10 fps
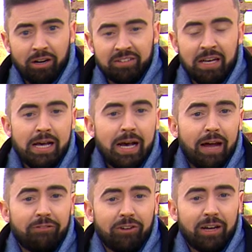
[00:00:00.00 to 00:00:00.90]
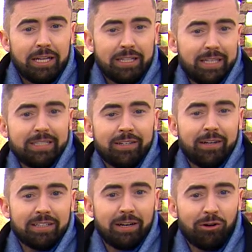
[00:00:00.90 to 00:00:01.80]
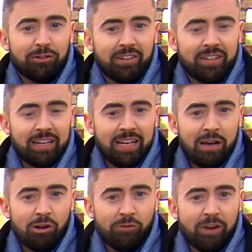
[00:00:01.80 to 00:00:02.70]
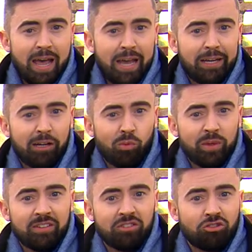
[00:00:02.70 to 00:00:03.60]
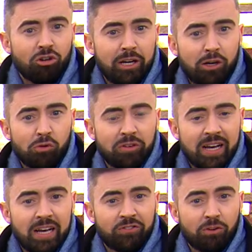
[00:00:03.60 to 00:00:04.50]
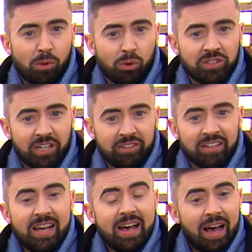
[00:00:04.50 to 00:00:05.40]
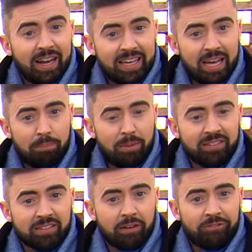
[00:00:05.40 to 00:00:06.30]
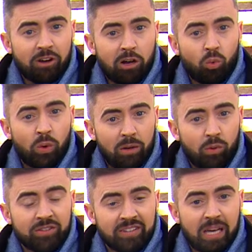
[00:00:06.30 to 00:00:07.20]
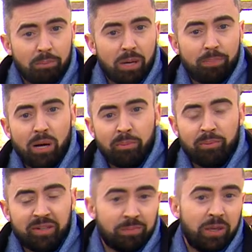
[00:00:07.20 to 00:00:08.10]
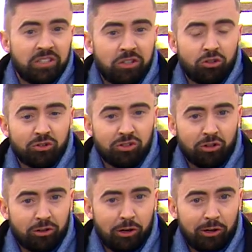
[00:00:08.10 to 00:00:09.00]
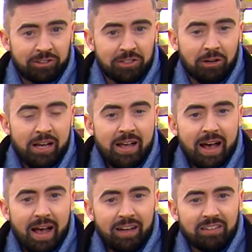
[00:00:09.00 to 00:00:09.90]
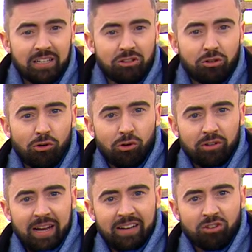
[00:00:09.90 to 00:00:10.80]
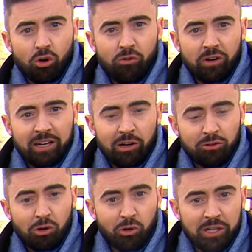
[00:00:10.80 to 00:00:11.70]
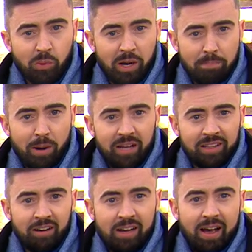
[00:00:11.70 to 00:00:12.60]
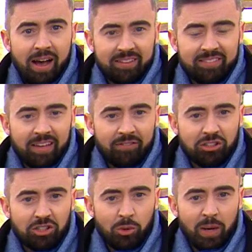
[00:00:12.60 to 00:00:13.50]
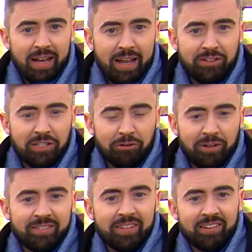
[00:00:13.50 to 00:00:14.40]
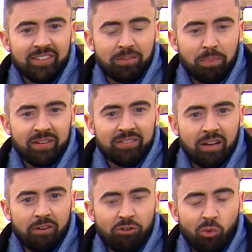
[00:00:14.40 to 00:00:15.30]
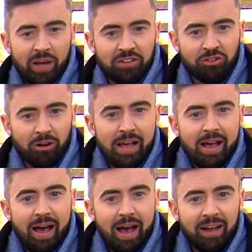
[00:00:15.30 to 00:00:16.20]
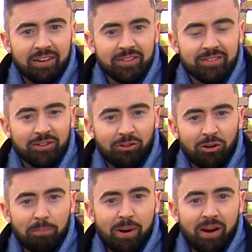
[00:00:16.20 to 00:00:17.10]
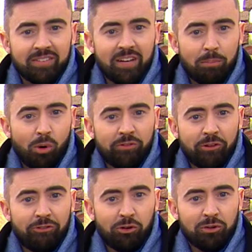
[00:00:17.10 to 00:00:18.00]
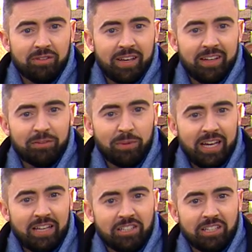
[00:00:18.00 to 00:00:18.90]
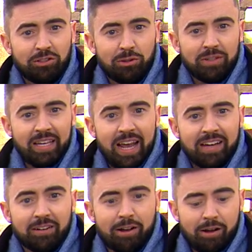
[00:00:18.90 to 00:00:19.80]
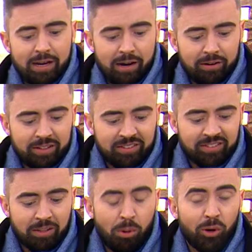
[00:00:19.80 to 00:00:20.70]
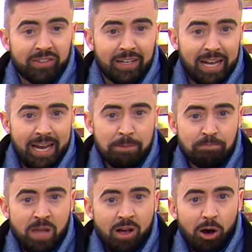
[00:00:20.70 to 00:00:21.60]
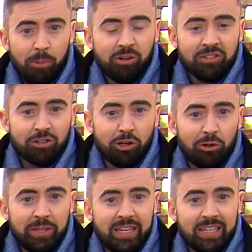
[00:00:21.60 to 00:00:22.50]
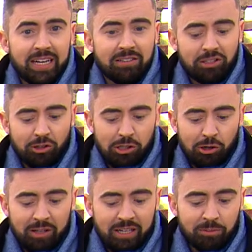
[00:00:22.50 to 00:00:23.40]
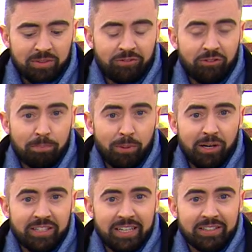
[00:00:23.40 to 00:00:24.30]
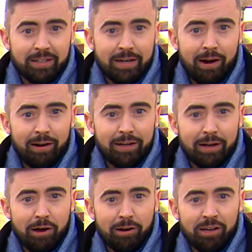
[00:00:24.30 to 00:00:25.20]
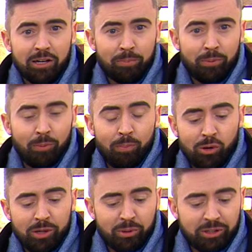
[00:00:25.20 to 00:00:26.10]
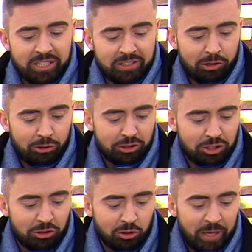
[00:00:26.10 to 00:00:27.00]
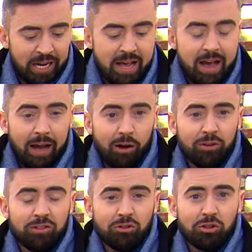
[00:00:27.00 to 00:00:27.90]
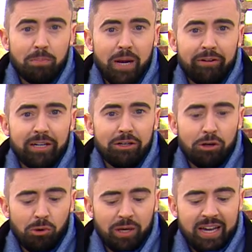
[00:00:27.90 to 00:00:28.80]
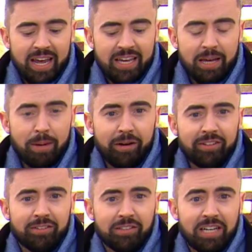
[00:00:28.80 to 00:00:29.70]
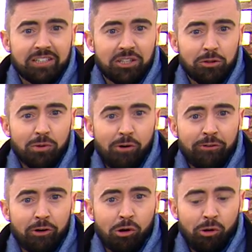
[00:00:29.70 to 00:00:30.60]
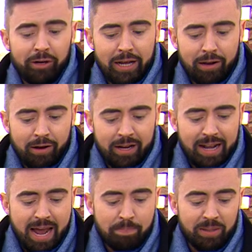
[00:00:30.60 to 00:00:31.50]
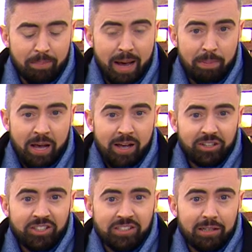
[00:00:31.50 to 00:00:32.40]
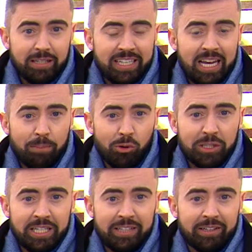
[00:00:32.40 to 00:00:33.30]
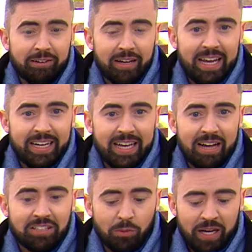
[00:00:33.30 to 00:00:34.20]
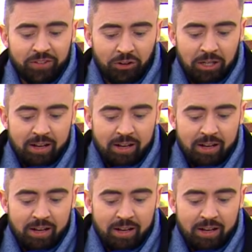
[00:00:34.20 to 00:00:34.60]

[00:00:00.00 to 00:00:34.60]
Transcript: areas. And finally then tonight, looks like that cloud cover hanging on with us, drying overcast for most areas, and again mist and fog will once again be a problem, especially through southern Ulster and into northern Leinster. Overnight lows holding quite mild there at 7 to 11 degrees Celsius, best there for western and southern parts. Now more of your photos as we edge into the 8 o'clock hour, and this is the Poison Glen up across Dunluey in County Donegal. That comes in from Bernadette Carlin online. Good morning, Bernadette, I know you're tuned away. And also to Mary Nolan Hickey. Mary's on day 2 of her RNLI lap of the map. She's down in Kilmore Quay there in County Wexford,